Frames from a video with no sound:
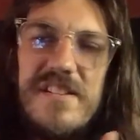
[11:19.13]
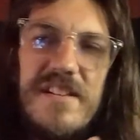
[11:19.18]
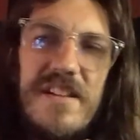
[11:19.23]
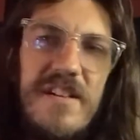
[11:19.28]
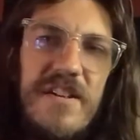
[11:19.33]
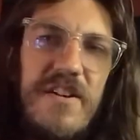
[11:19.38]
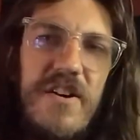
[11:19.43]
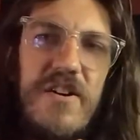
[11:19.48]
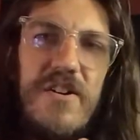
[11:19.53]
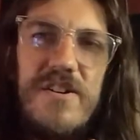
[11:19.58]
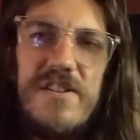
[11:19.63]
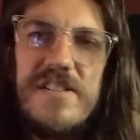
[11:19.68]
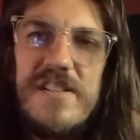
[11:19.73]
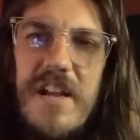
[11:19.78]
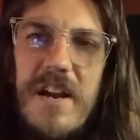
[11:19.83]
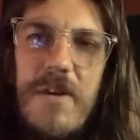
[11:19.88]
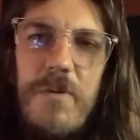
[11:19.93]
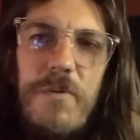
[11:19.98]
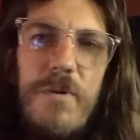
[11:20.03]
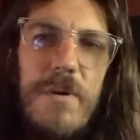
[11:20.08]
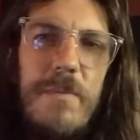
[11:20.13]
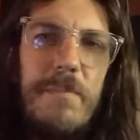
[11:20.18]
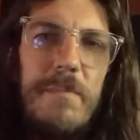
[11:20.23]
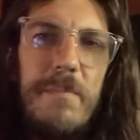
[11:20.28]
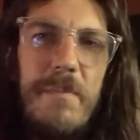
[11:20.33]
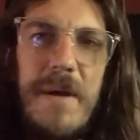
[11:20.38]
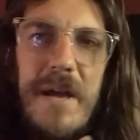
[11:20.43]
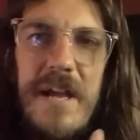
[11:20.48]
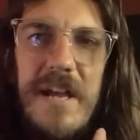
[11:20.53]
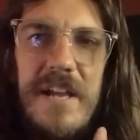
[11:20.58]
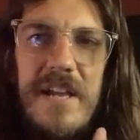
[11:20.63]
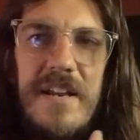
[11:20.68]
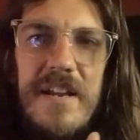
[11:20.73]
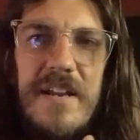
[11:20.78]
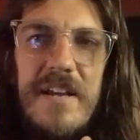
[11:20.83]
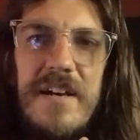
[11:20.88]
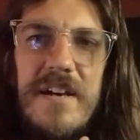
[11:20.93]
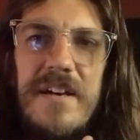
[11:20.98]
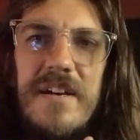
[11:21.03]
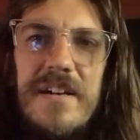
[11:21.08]
cards that I want made,
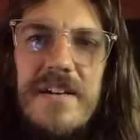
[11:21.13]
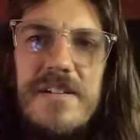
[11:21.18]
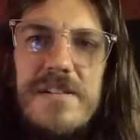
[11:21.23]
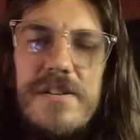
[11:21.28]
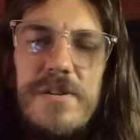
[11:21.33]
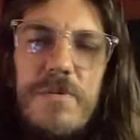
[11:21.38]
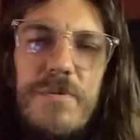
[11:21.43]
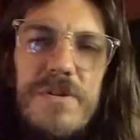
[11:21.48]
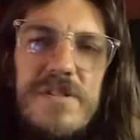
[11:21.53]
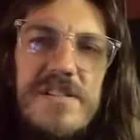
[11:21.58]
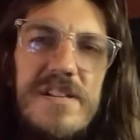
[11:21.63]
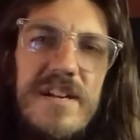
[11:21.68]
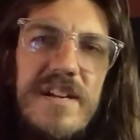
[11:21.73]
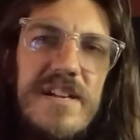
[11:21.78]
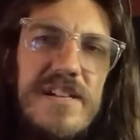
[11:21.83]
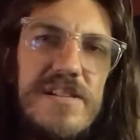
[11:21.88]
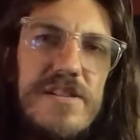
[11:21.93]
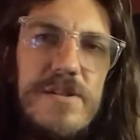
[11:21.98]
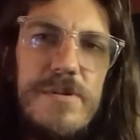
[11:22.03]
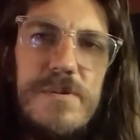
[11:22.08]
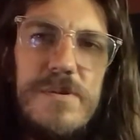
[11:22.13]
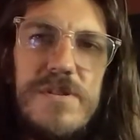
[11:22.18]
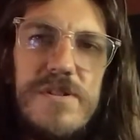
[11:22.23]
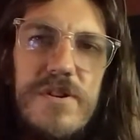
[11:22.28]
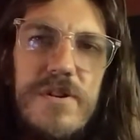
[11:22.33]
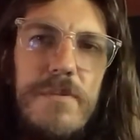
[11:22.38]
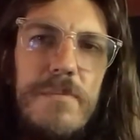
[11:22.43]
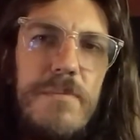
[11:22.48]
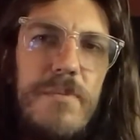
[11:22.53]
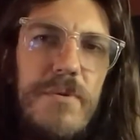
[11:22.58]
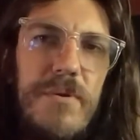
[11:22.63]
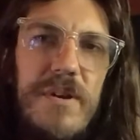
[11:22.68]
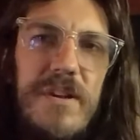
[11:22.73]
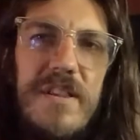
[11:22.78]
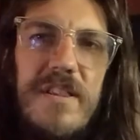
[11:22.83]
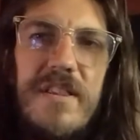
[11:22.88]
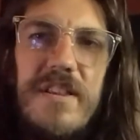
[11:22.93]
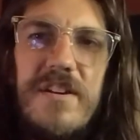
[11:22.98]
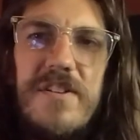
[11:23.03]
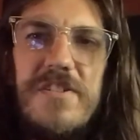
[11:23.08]
to once it gets to a certain
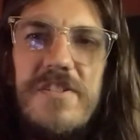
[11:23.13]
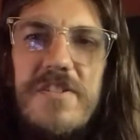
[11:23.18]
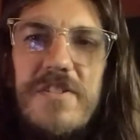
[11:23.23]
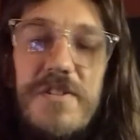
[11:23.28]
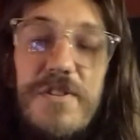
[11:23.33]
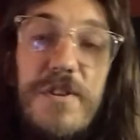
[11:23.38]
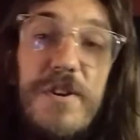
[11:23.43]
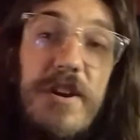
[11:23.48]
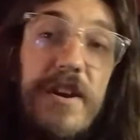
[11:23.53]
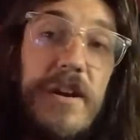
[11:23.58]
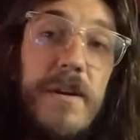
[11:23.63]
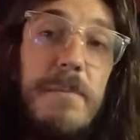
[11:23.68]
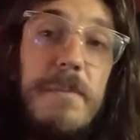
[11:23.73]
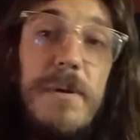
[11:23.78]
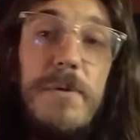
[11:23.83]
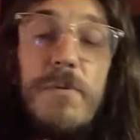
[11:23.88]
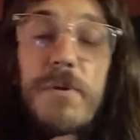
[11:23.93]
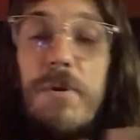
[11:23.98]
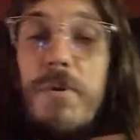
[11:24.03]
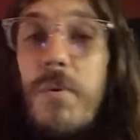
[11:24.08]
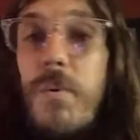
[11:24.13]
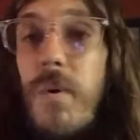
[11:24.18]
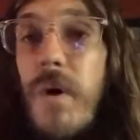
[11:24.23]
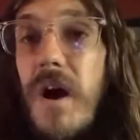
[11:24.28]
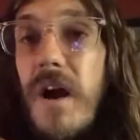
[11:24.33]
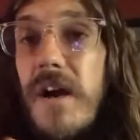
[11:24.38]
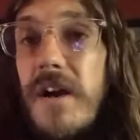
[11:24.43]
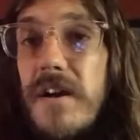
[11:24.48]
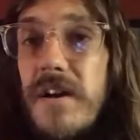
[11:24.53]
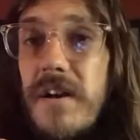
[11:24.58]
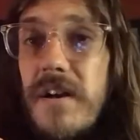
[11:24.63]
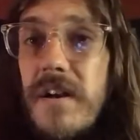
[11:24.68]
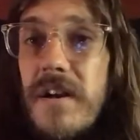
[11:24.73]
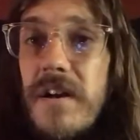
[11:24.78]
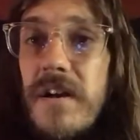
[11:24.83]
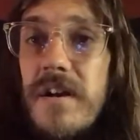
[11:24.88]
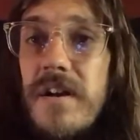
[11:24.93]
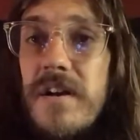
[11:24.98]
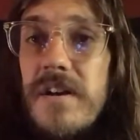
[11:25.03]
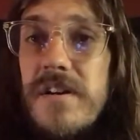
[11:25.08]
point, they're going to be required.
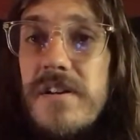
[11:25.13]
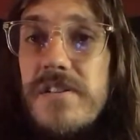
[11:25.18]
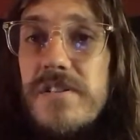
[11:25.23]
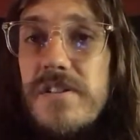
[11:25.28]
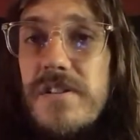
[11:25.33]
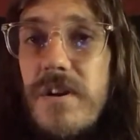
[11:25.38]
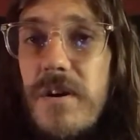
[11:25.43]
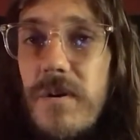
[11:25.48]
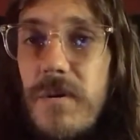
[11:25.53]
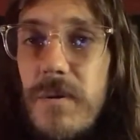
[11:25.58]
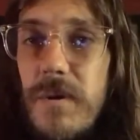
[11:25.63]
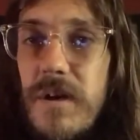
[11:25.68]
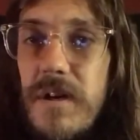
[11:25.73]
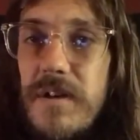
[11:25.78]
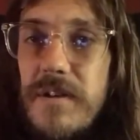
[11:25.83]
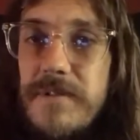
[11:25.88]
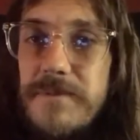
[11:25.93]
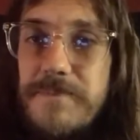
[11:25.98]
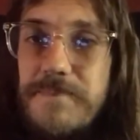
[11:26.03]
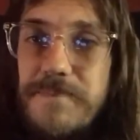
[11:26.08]
So